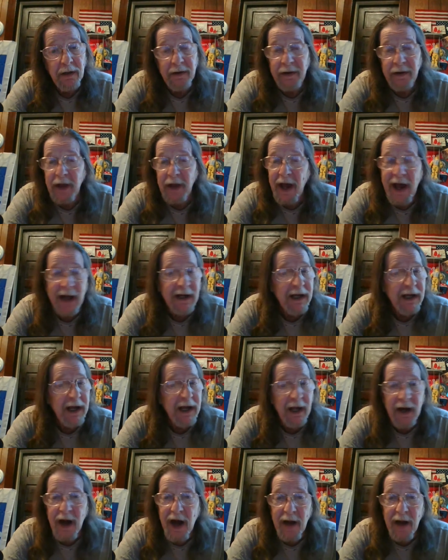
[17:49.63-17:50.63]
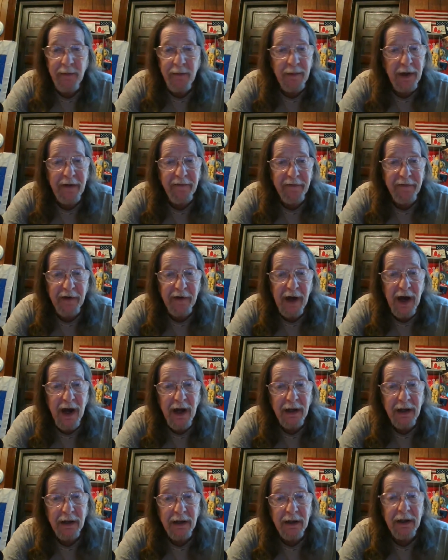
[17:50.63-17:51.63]
That cannot be
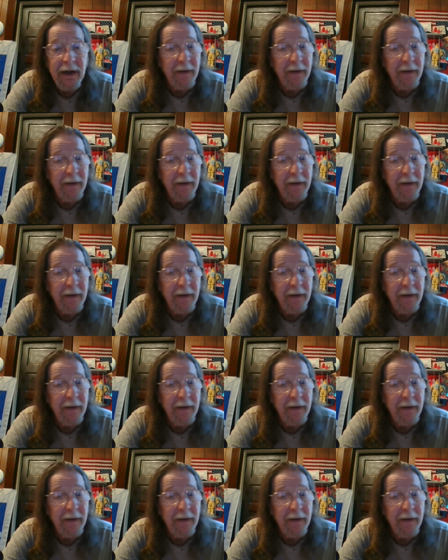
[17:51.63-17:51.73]
forgotten.